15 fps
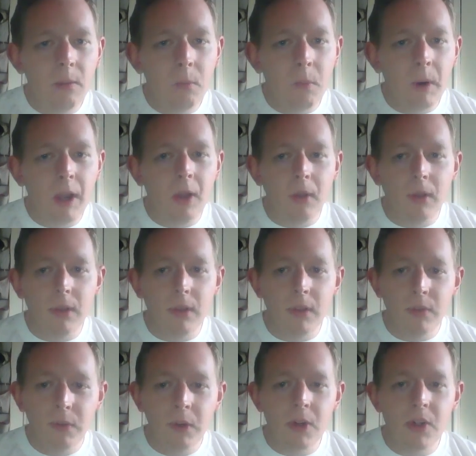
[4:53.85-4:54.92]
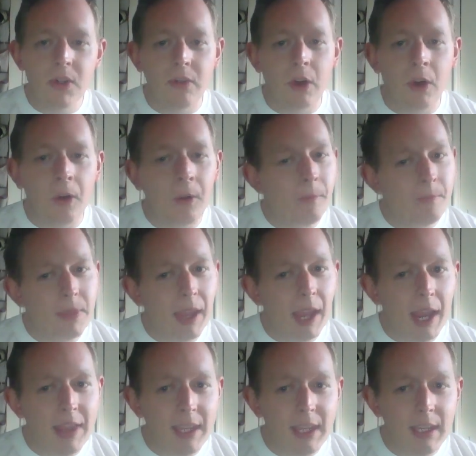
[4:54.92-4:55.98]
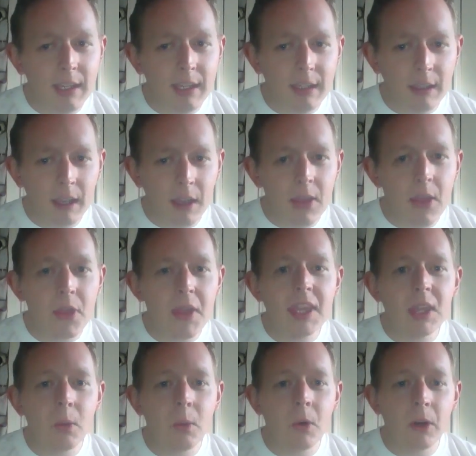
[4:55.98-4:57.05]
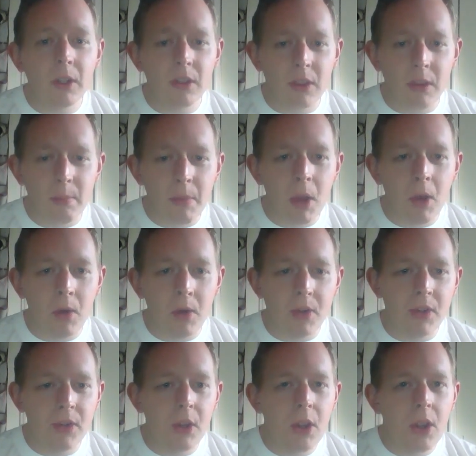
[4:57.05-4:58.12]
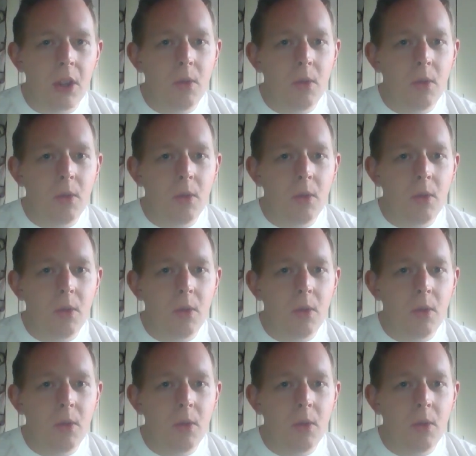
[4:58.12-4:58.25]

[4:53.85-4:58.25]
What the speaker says: Well, first of all, I think the thing that worked the most